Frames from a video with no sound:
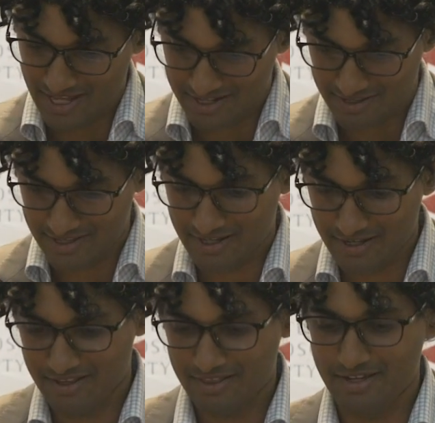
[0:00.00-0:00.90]
that
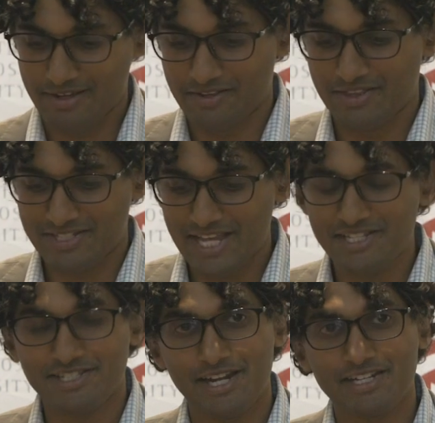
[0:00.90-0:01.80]
the
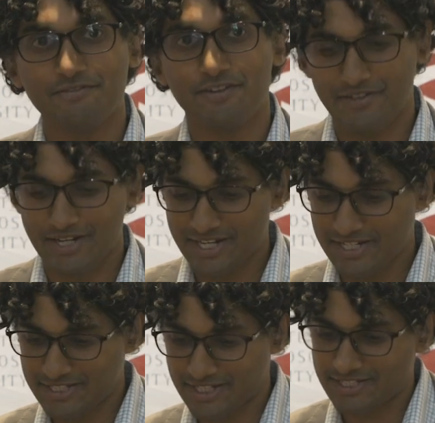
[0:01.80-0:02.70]
census in 1850 and
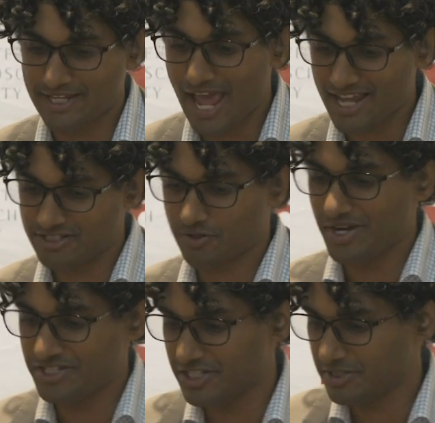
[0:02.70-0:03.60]
1860 asks
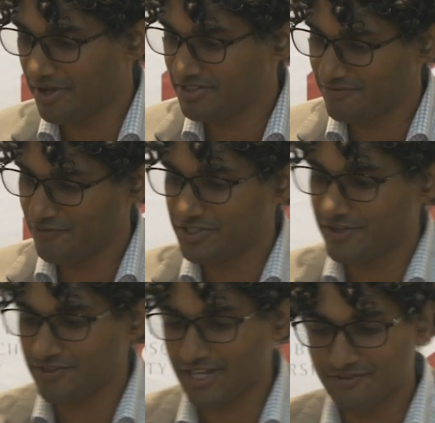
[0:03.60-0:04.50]
questions about
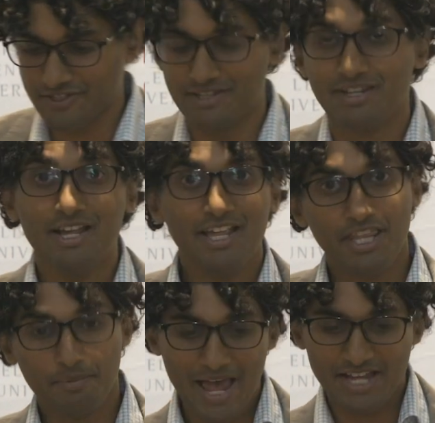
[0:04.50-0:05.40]
fugitive slaves in
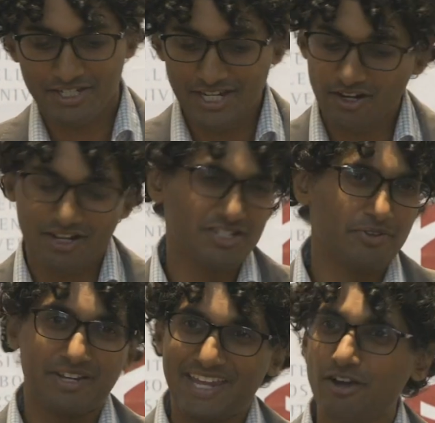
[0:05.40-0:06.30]
the past year, and
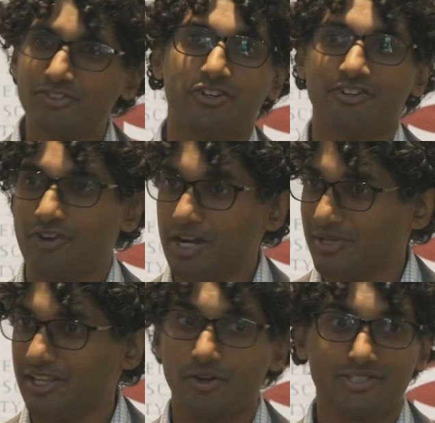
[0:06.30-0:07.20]
so the counts are
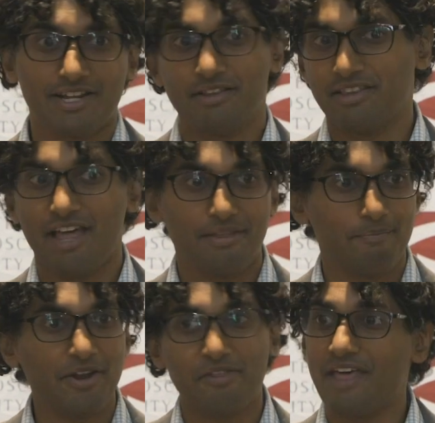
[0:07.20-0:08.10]
incredibly low. It's like
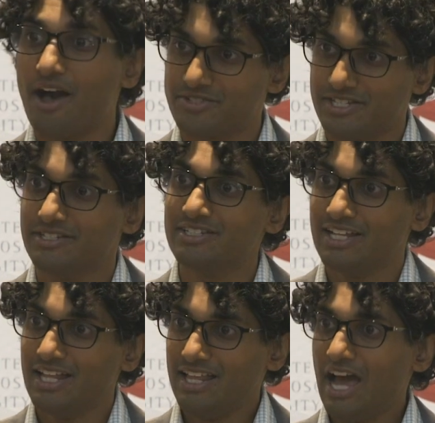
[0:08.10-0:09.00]
about 1,000
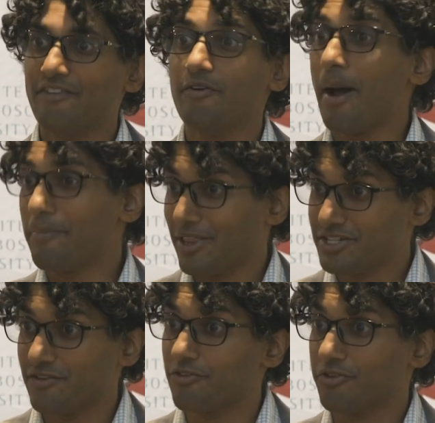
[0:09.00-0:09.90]
out of a
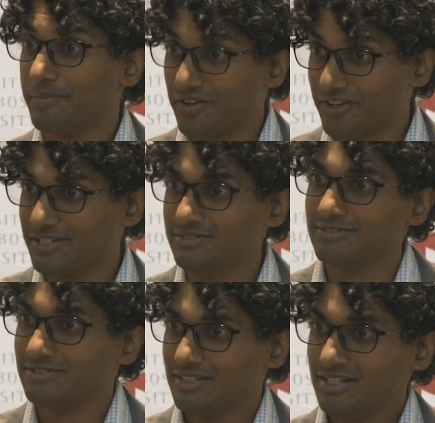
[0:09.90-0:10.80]
population of 3 million.